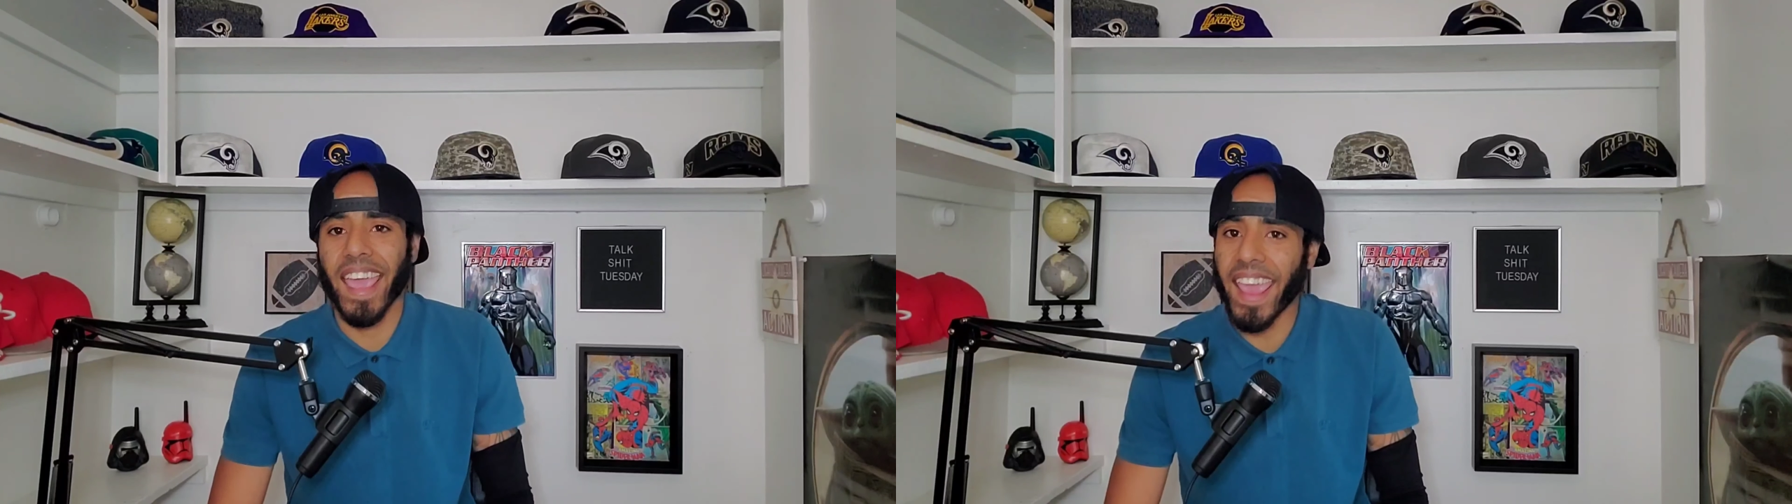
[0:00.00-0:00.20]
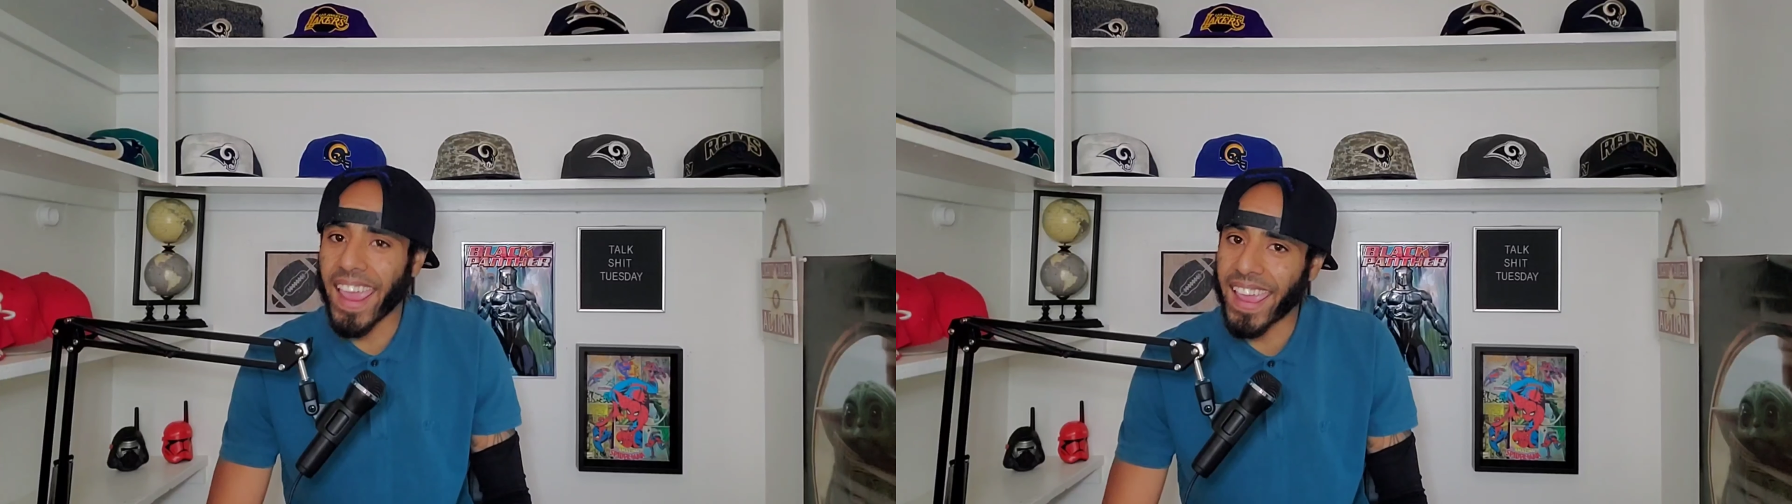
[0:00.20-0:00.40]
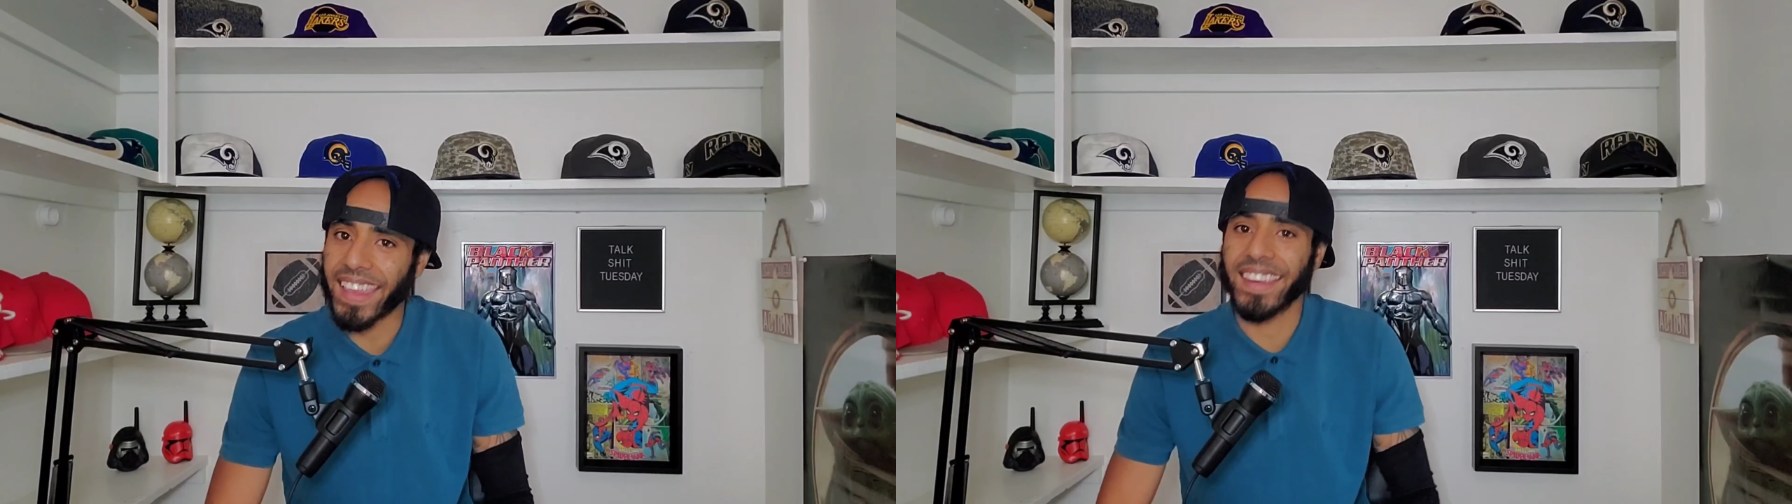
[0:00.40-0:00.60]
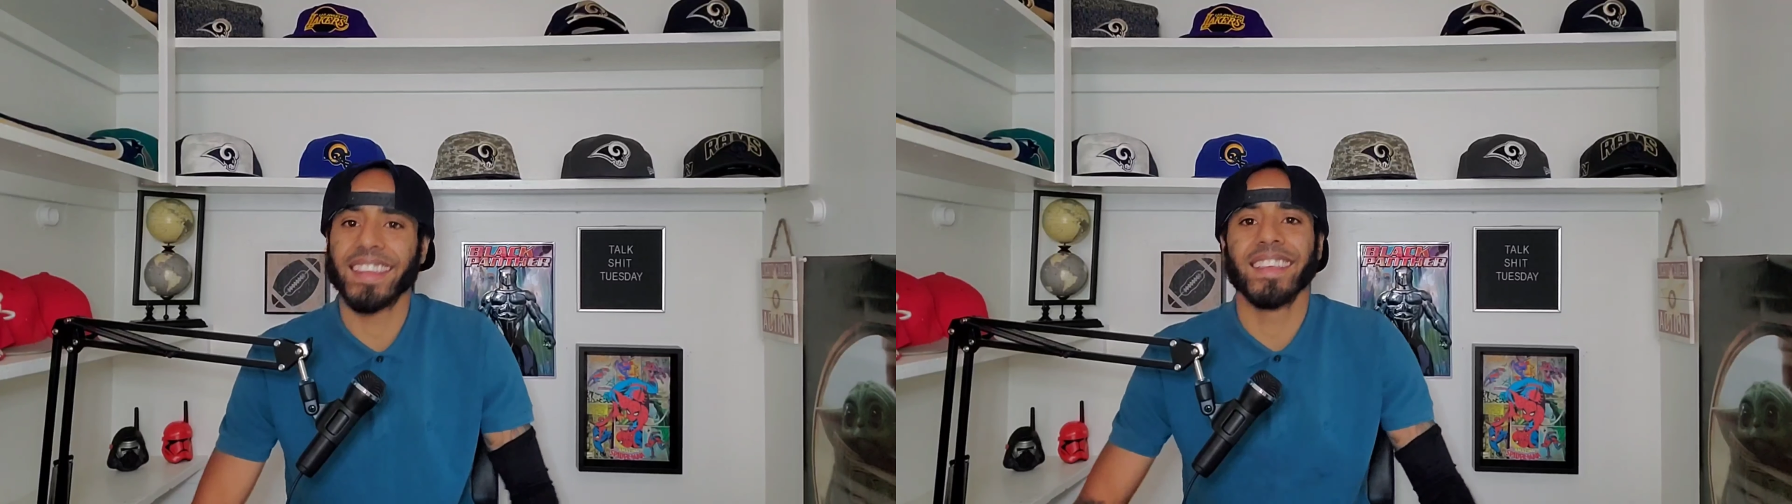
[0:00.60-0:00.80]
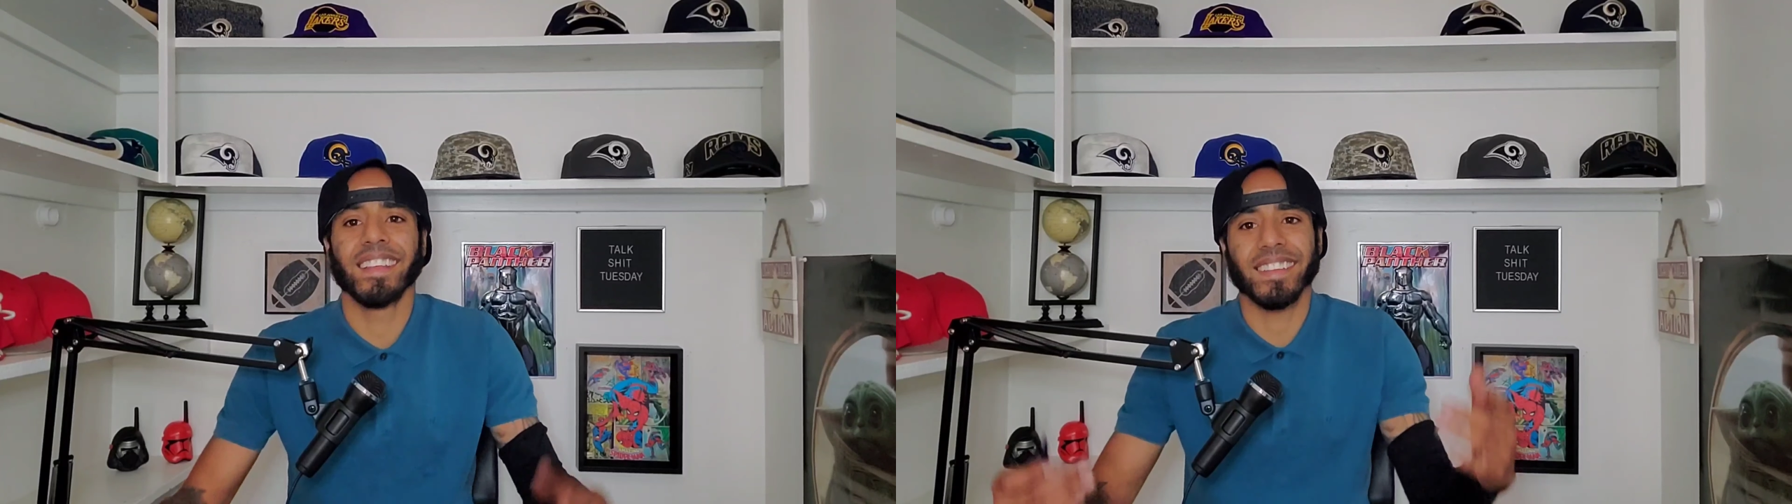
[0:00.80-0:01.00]
And
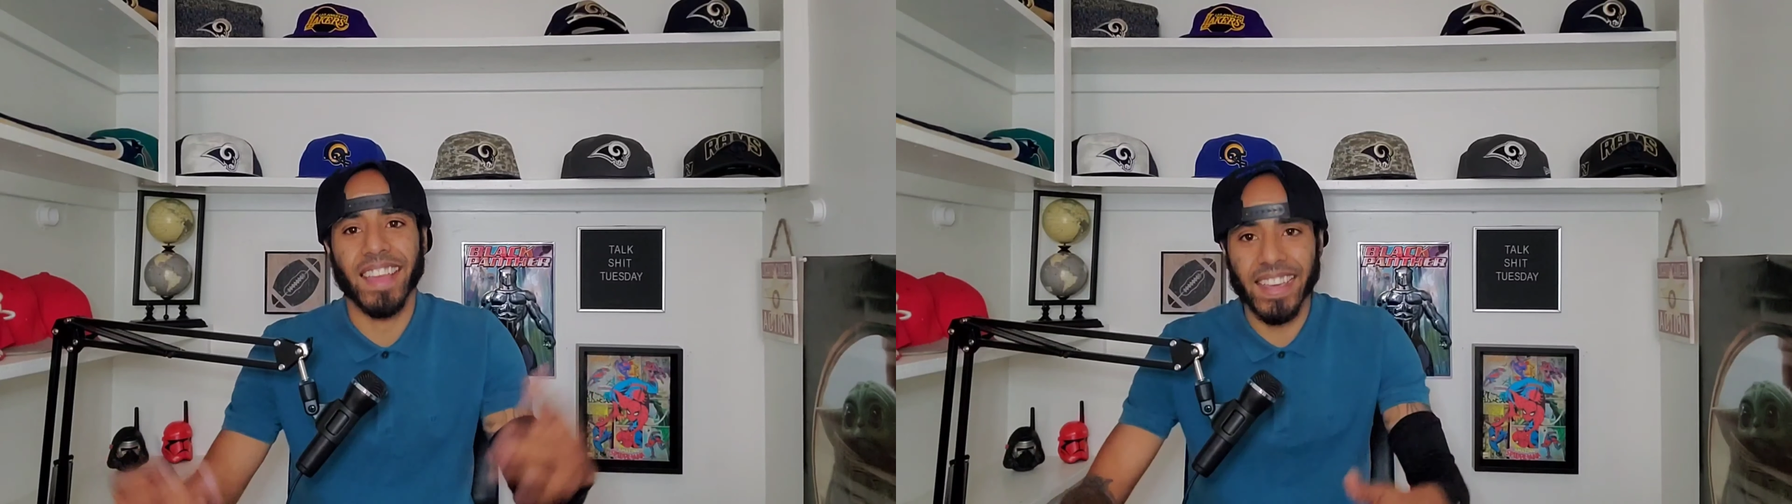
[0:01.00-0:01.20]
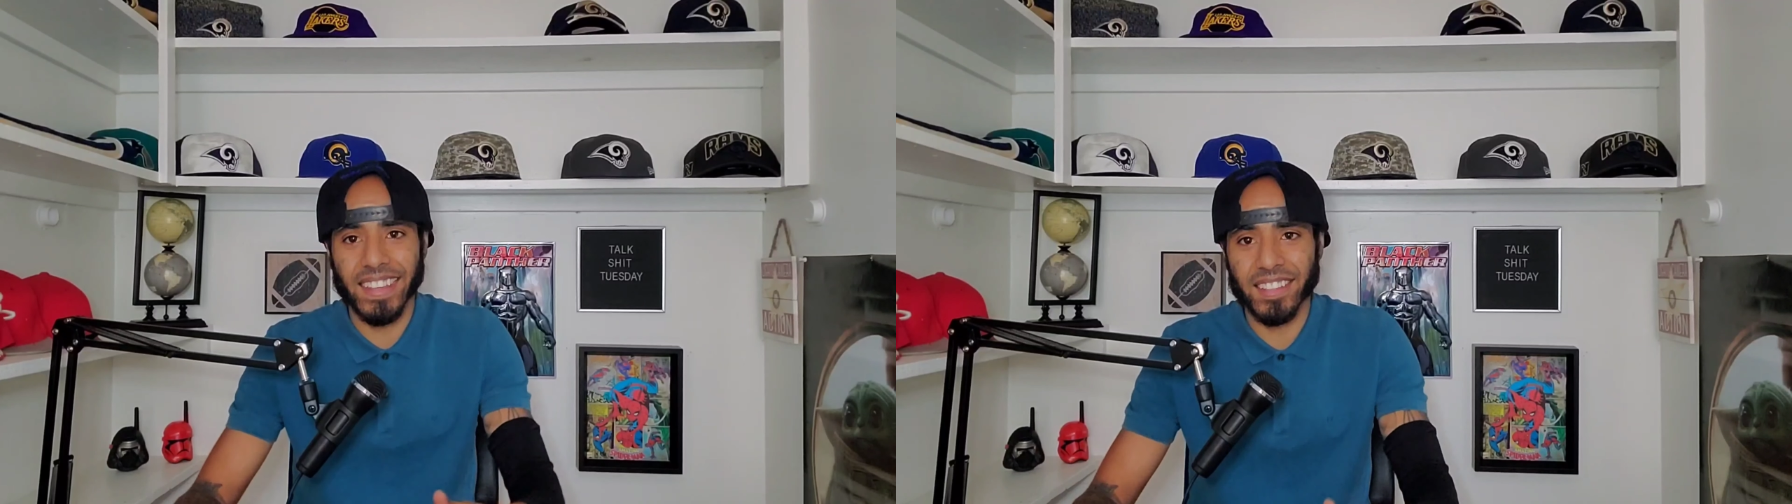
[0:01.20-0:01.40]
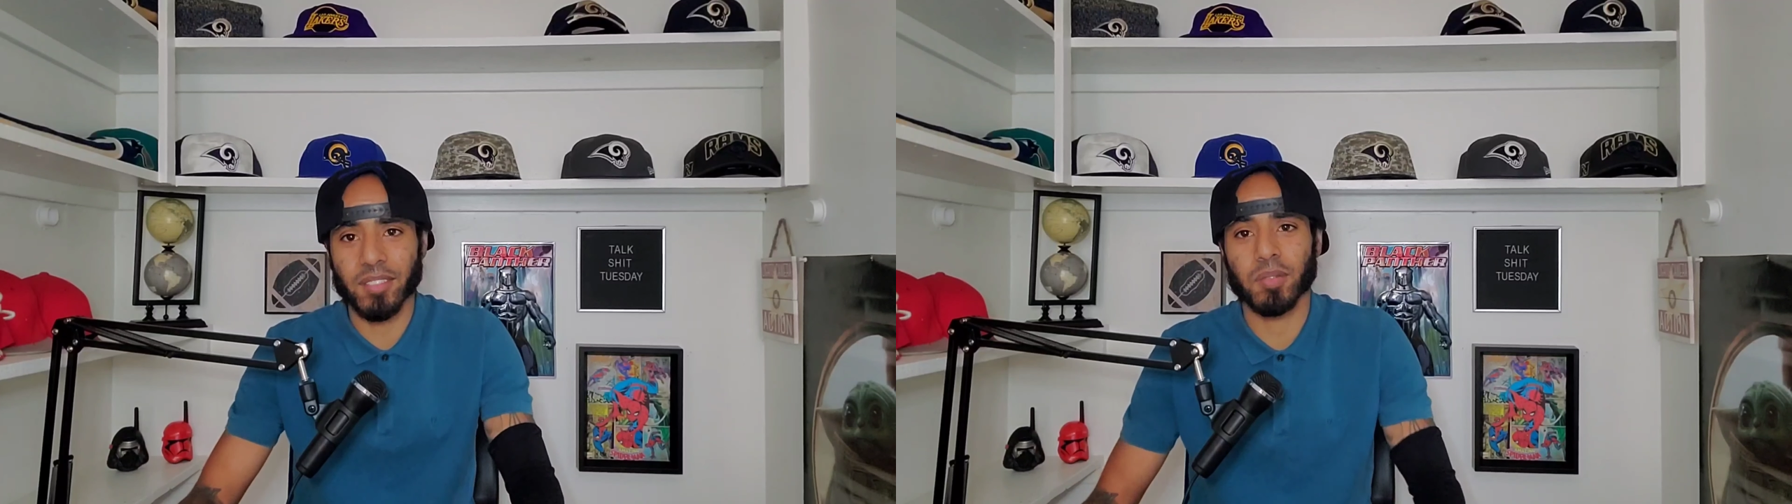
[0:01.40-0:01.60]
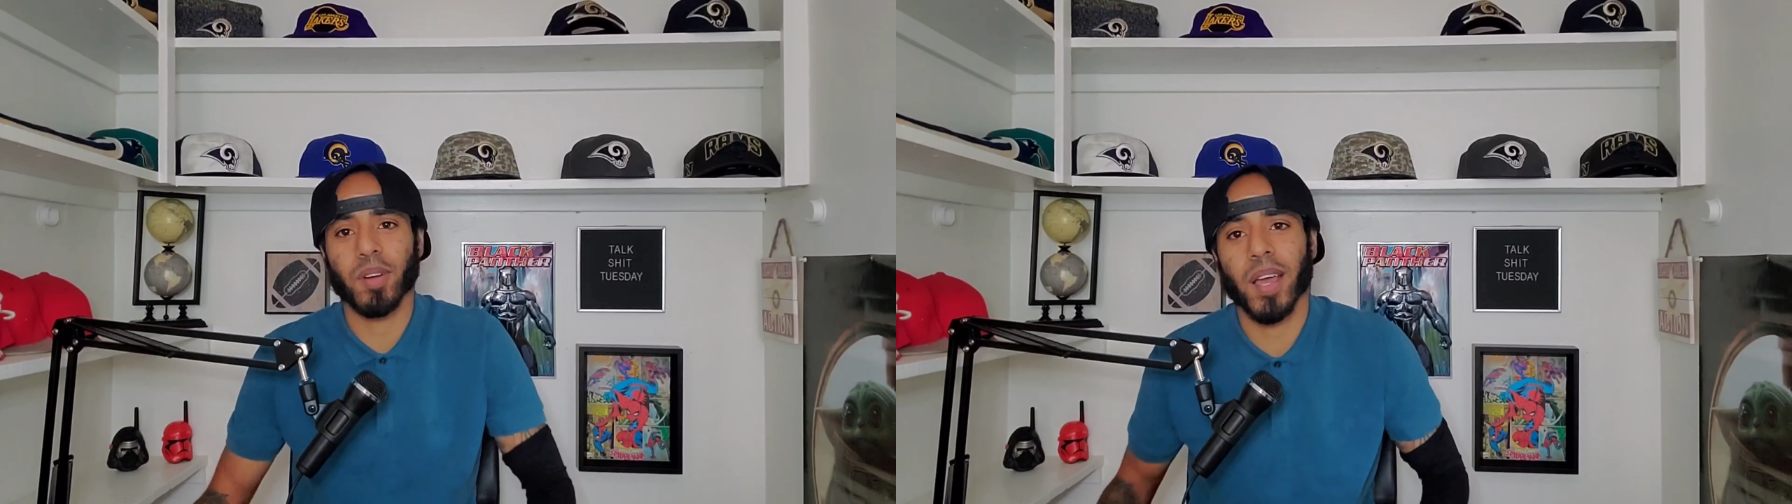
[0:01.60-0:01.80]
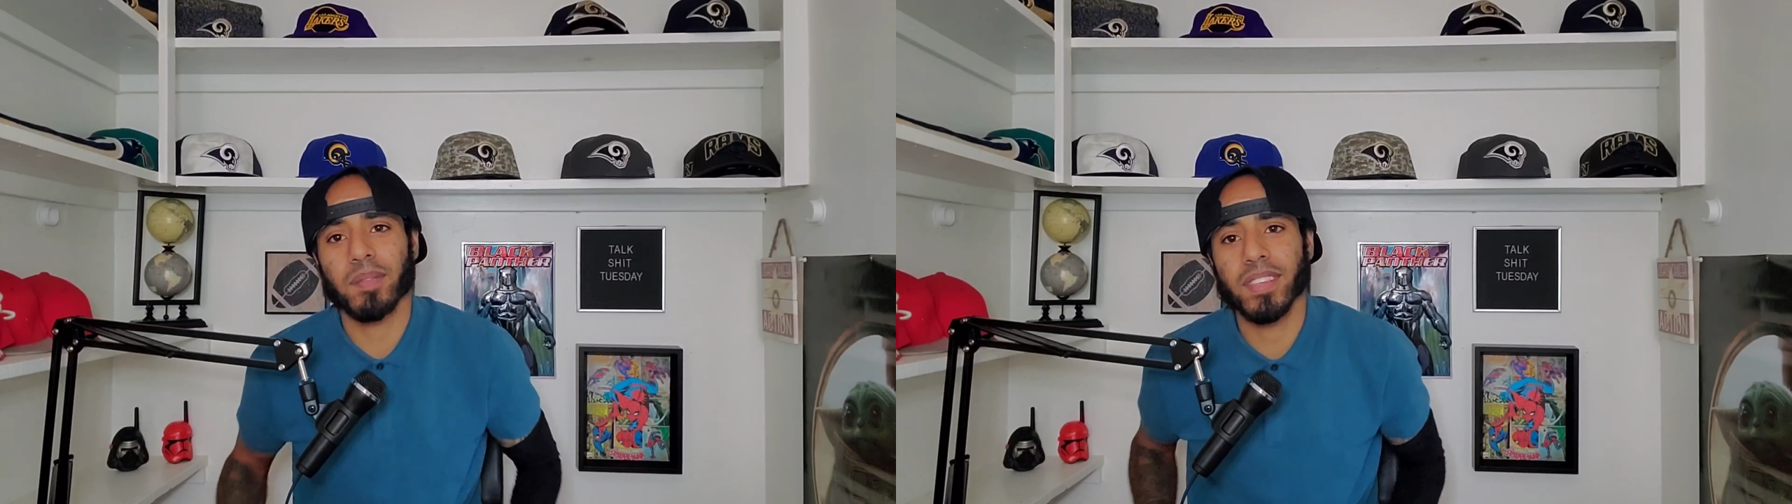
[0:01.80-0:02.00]
like and
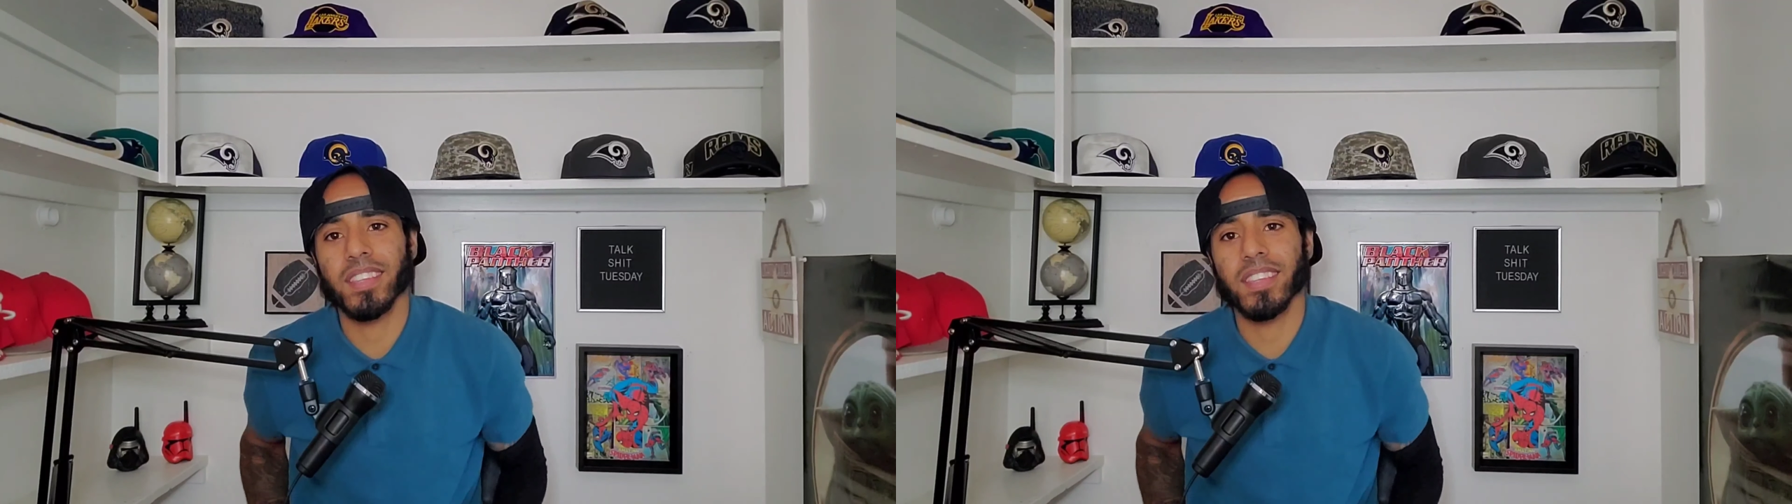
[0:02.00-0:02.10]
subscribe to